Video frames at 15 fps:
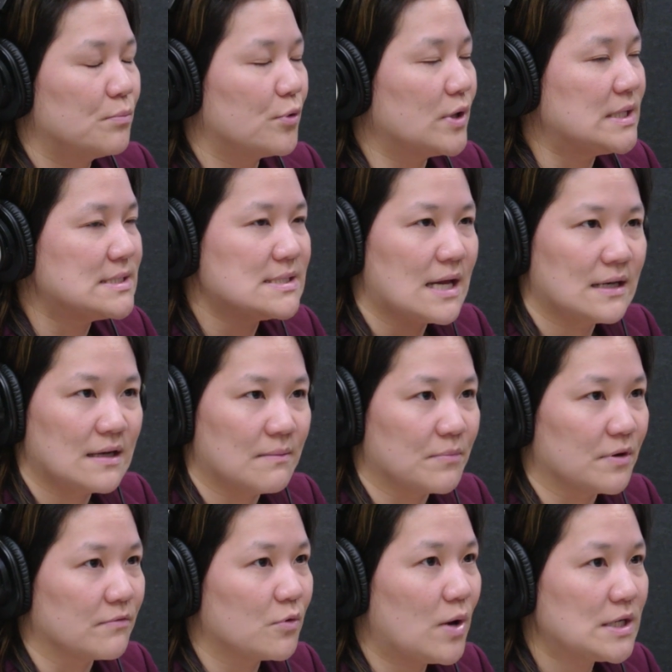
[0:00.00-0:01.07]
preset
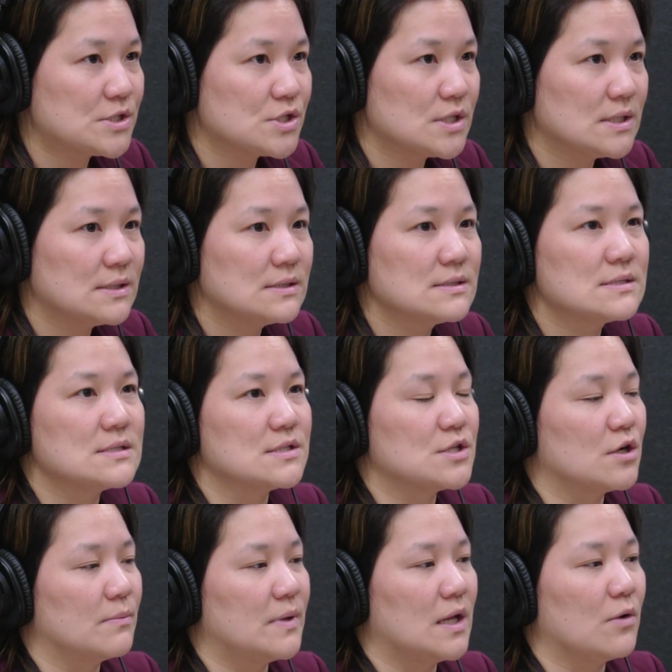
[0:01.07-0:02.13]
number of questions,
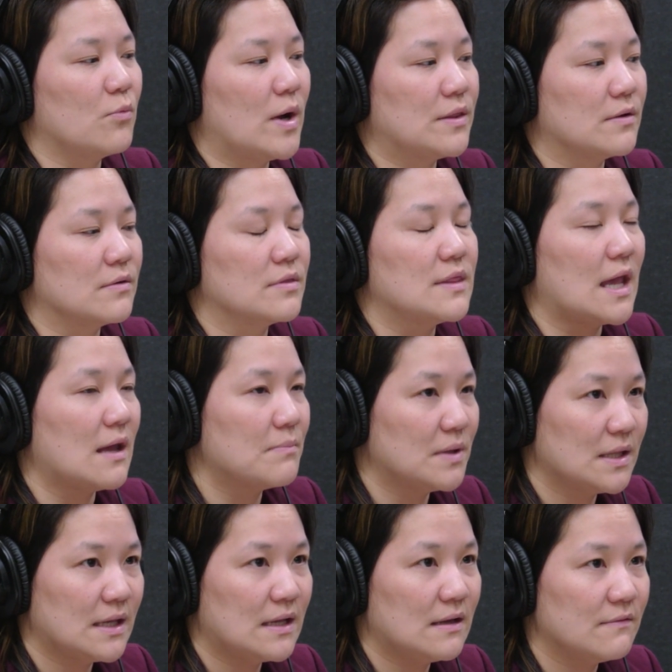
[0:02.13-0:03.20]
determining whether they
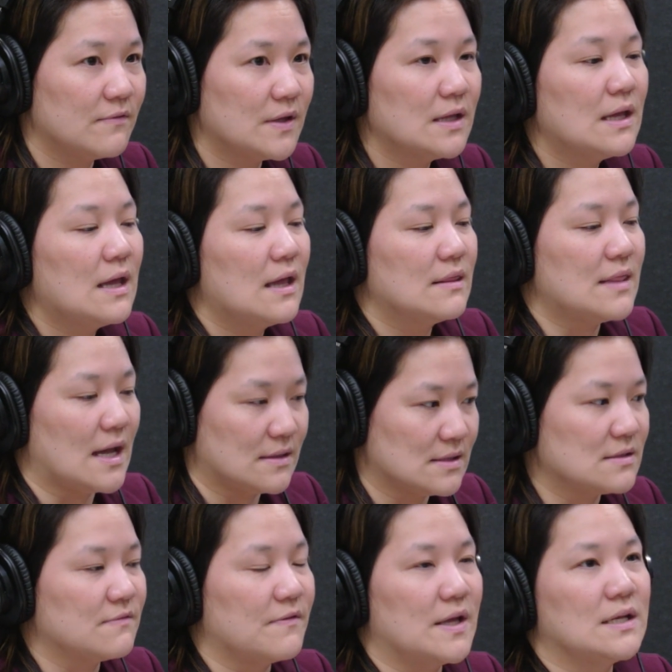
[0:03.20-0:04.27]
believe that
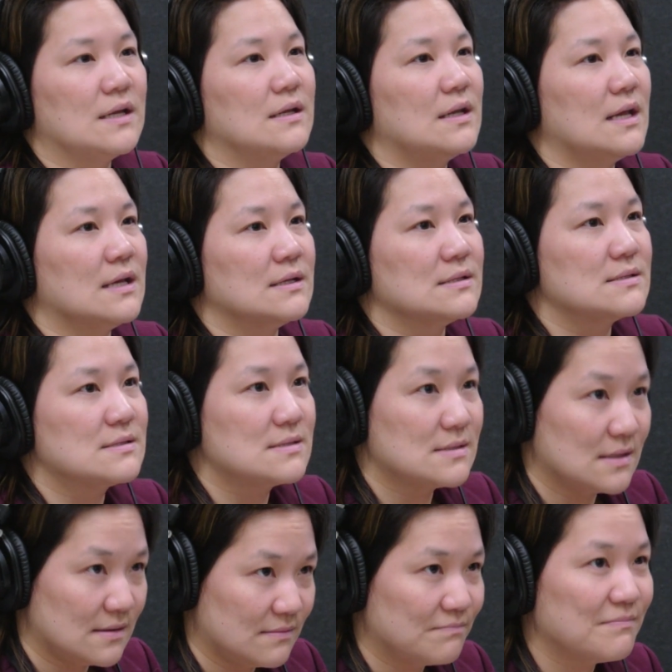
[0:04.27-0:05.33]
the defendant
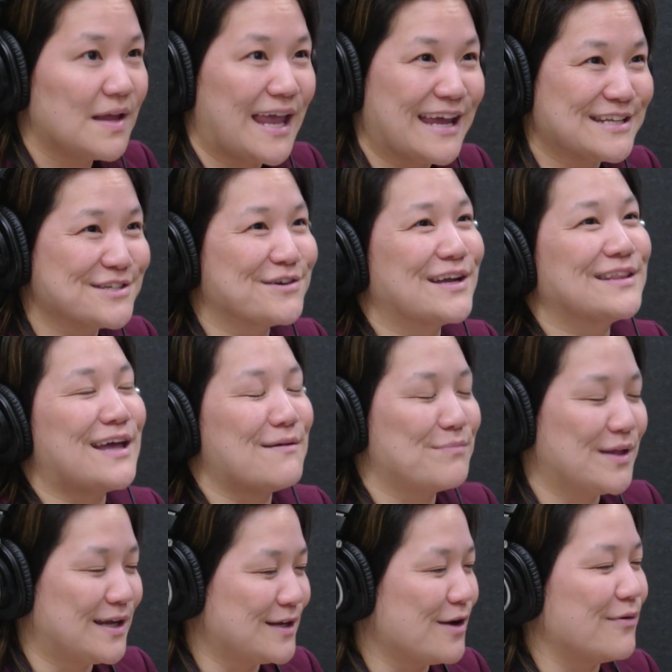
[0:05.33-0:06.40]
is entering that
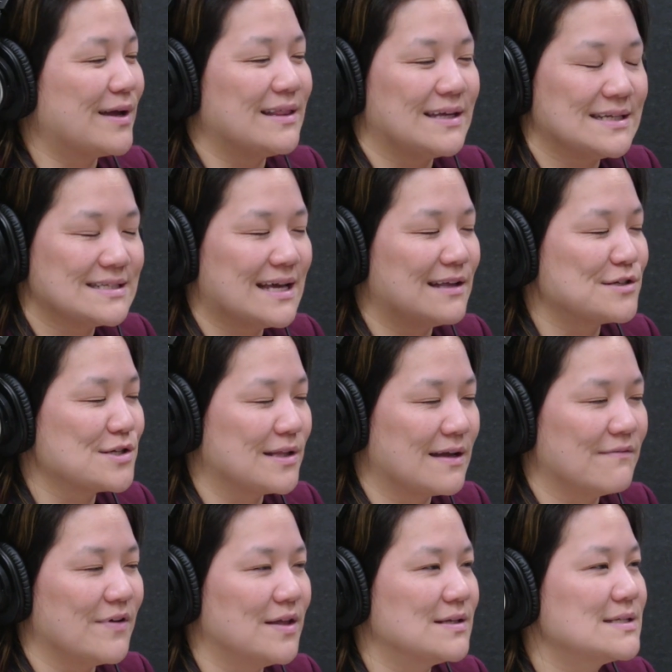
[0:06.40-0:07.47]
plea knowingly, intelligently,
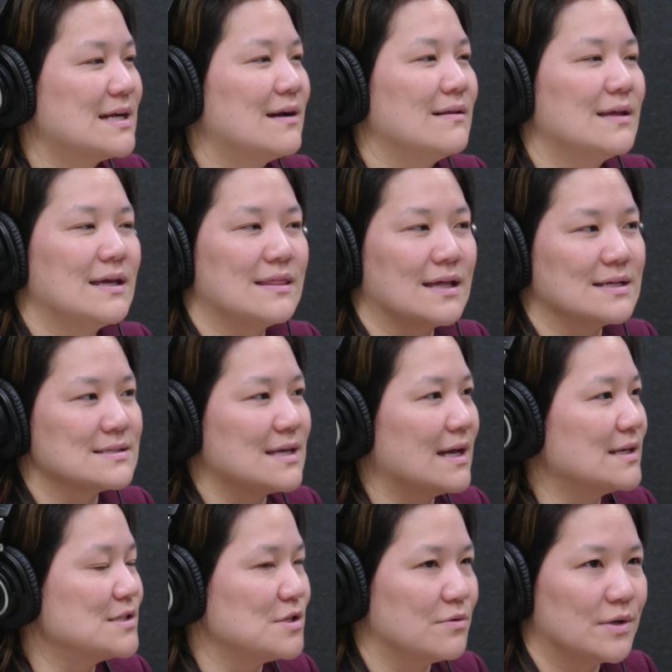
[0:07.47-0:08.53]
and voluntarily. Things
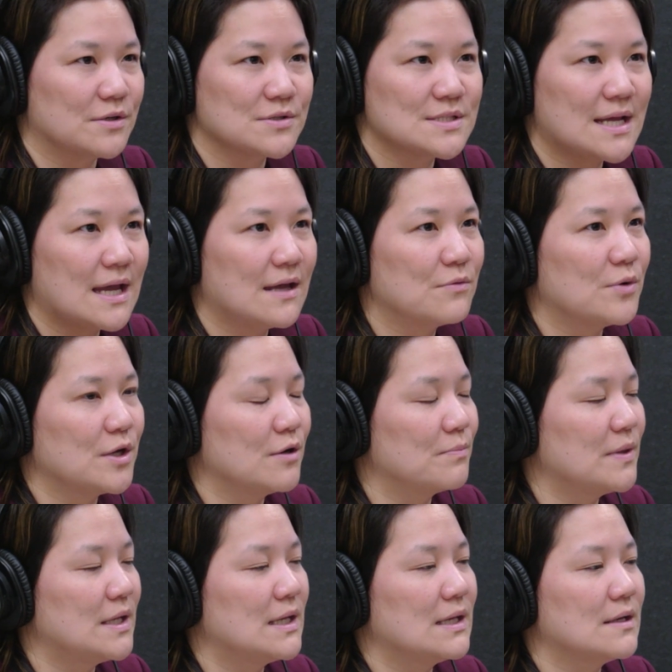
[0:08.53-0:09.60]
like, do you understand what you're
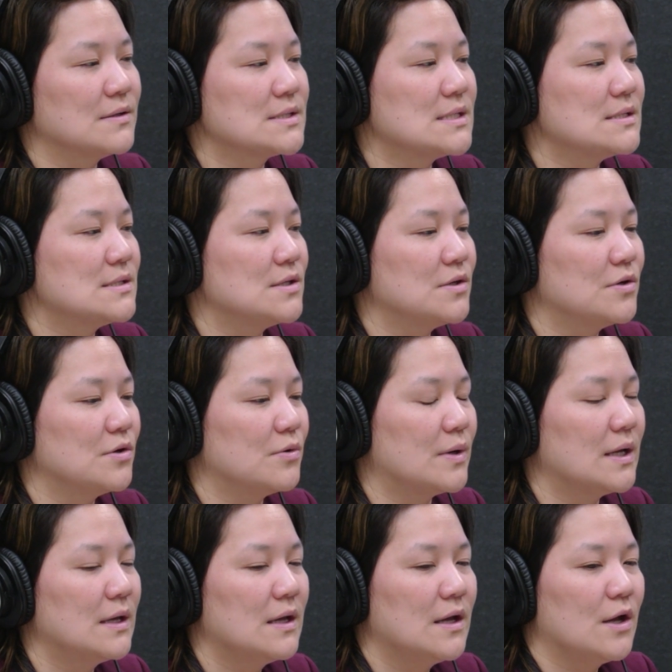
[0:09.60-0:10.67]
pleading guilty
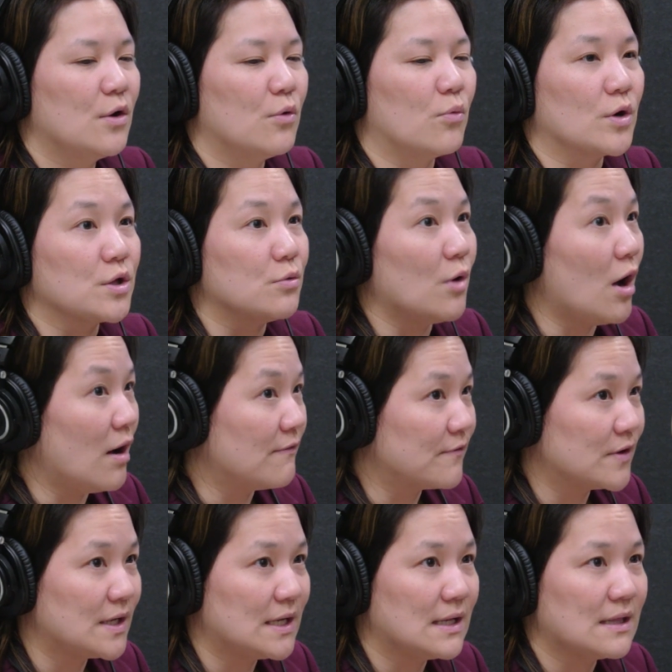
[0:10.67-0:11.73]
to? Were you
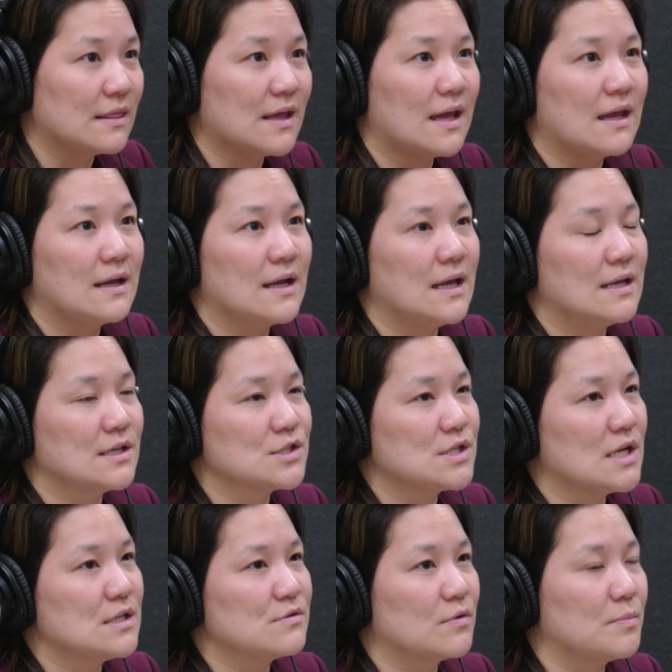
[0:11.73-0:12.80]
offered anything in
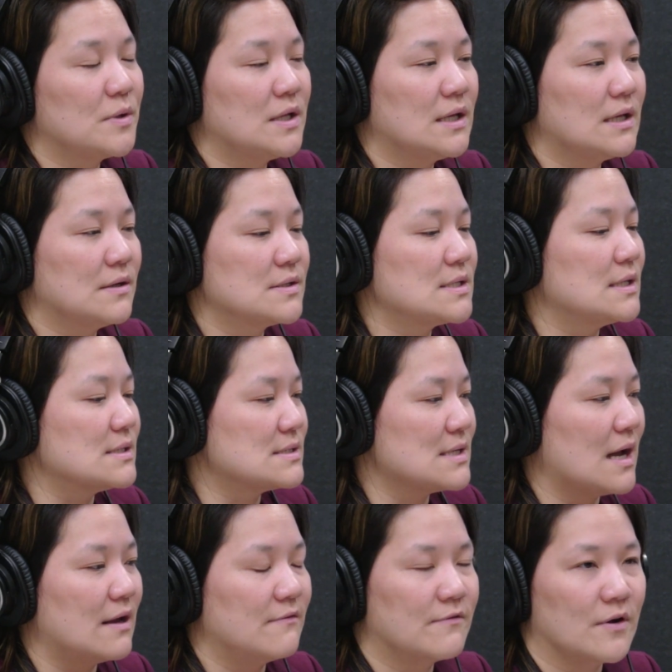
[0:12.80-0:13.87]
exchange for pleading guilty
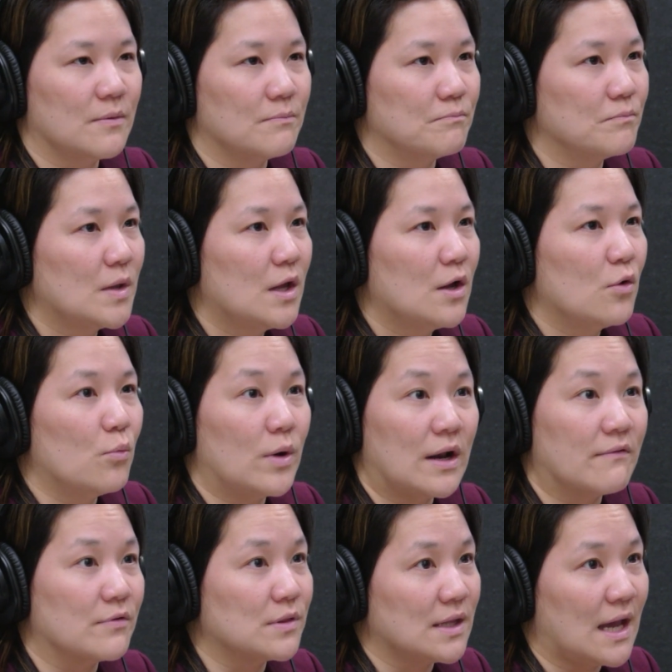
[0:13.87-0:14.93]
aside from
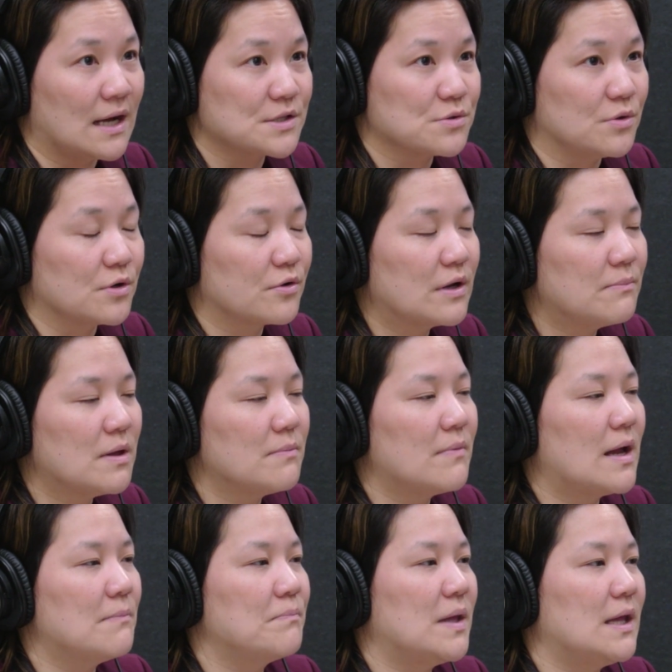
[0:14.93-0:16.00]
whatever the actual agreement
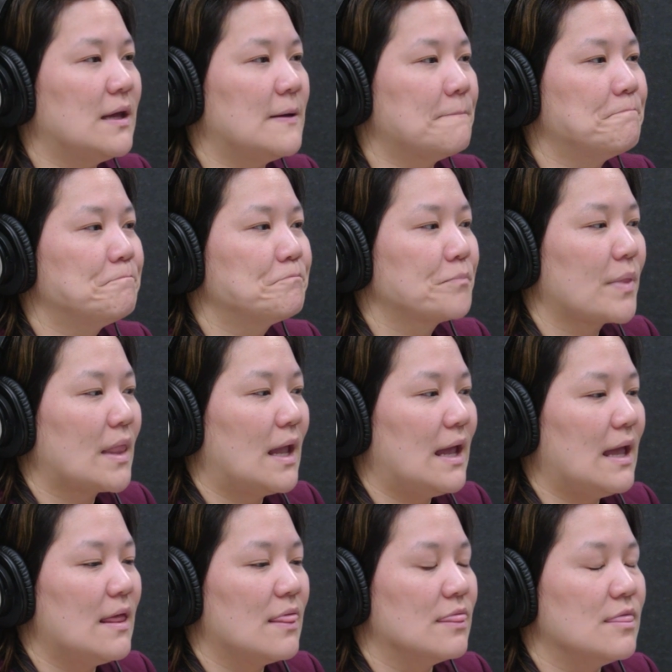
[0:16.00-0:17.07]
might be?
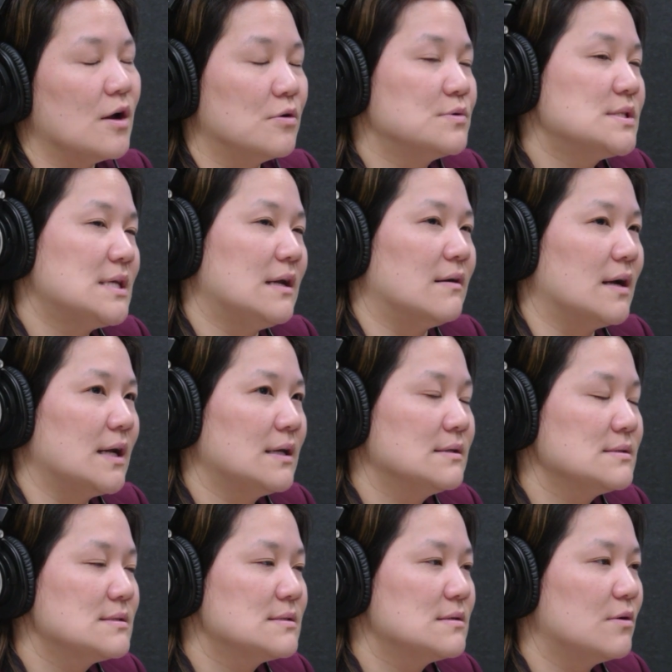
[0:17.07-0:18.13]
Those
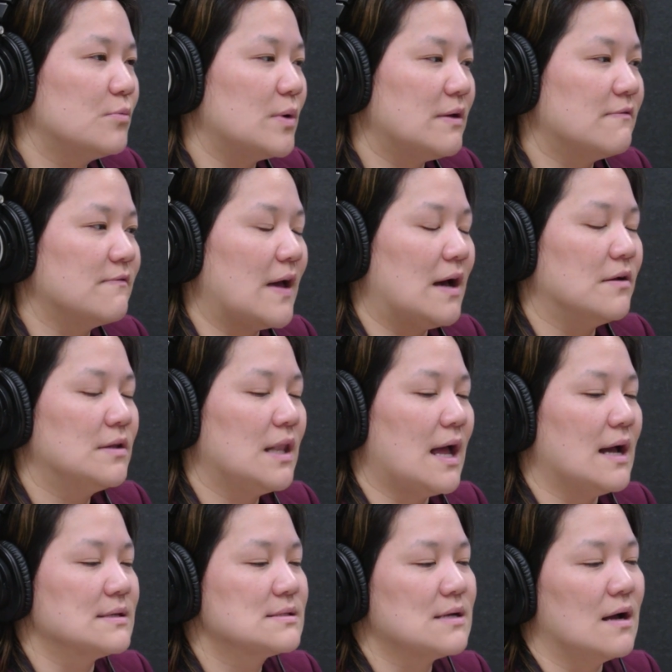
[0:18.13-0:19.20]
hearings, we found,
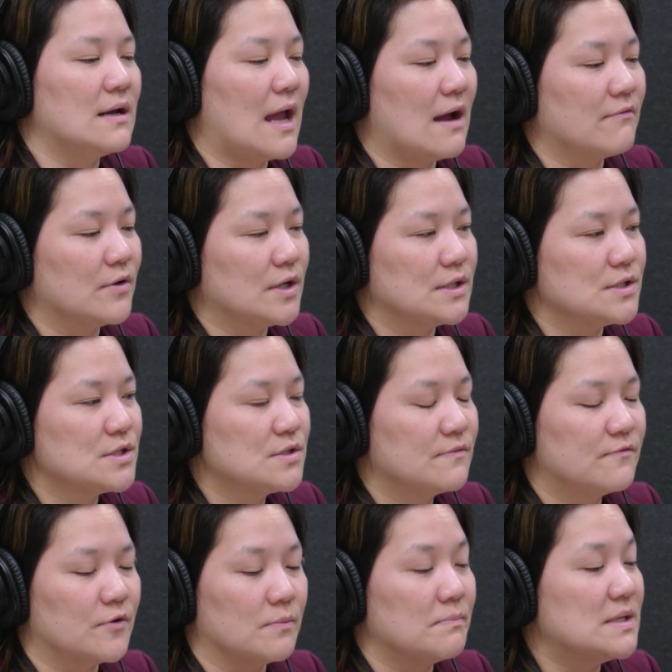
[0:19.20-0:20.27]
last on average,
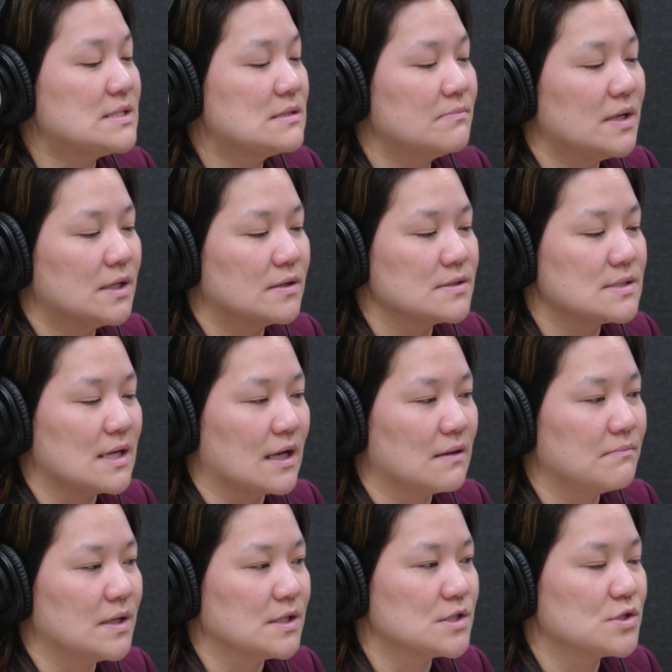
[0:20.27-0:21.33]
for misdemeanors, they can
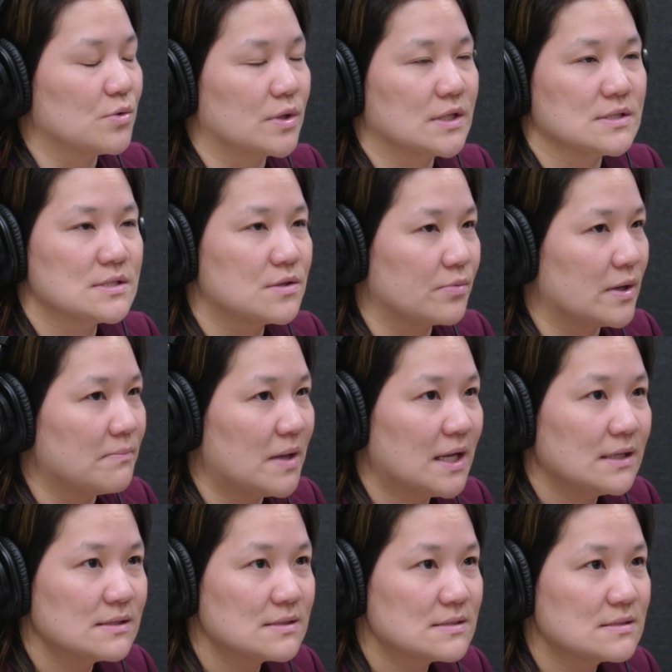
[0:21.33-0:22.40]
be as short as 3
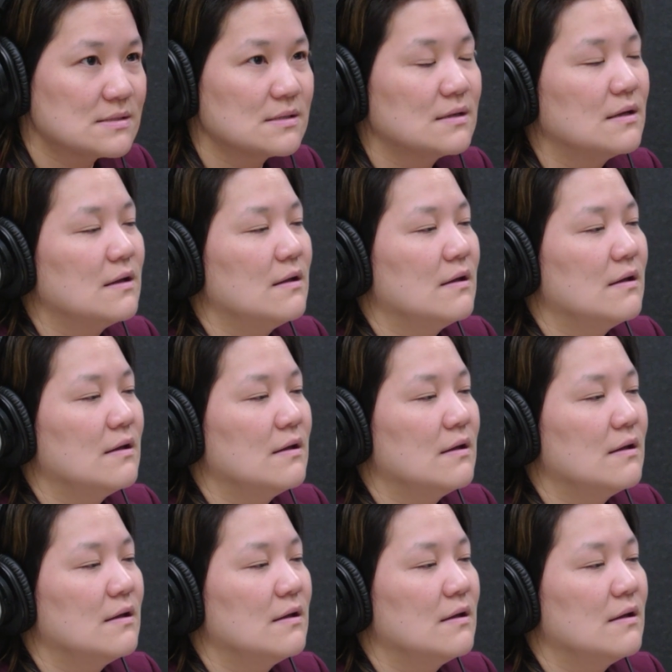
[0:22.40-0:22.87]
minutes.